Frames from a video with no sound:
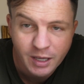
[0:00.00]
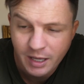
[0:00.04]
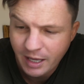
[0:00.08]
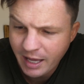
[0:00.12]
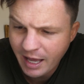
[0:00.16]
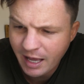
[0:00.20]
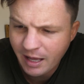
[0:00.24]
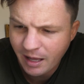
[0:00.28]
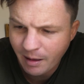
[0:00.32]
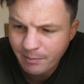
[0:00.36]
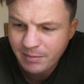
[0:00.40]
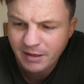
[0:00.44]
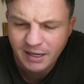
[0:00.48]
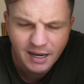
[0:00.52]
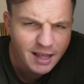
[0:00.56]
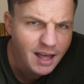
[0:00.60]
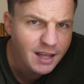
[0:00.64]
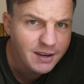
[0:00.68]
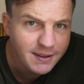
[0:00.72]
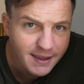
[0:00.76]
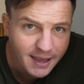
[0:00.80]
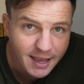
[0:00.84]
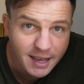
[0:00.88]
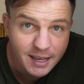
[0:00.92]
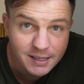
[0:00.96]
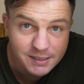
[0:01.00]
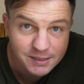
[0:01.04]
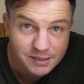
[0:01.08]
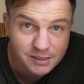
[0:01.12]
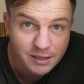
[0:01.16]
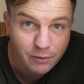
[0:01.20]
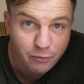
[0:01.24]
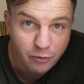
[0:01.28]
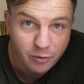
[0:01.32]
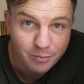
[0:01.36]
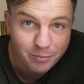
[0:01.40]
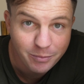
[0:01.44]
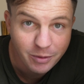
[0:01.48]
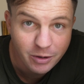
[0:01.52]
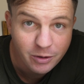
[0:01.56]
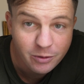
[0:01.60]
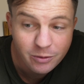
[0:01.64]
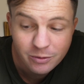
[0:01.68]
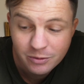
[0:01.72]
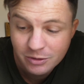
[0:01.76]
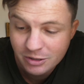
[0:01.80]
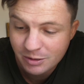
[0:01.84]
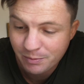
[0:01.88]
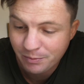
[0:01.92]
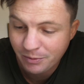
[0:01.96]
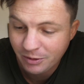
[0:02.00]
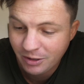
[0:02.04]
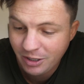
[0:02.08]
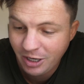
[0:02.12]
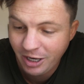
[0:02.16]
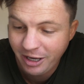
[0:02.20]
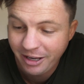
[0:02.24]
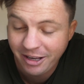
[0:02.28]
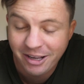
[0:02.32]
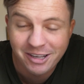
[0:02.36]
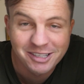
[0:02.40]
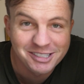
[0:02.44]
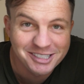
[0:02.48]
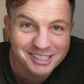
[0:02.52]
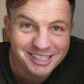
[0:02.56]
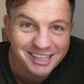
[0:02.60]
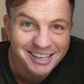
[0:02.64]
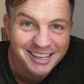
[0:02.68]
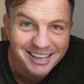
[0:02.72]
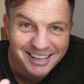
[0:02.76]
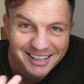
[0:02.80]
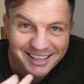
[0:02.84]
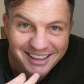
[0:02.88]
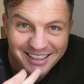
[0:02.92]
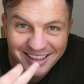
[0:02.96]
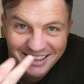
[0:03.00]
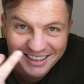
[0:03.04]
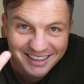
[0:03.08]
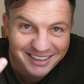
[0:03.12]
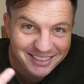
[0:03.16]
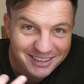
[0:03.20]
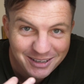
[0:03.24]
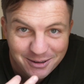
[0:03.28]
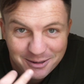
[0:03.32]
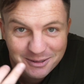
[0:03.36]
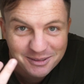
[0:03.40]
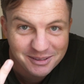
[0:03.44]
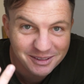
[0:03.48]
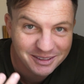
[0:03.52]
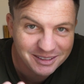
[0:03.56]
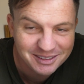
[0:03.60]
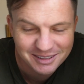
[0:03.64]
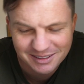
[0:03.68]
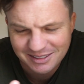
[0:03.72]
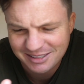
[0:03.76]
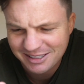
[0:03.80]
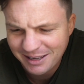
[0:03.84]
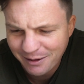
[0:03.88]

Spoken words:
Yeah, I'm glad it has different modes because they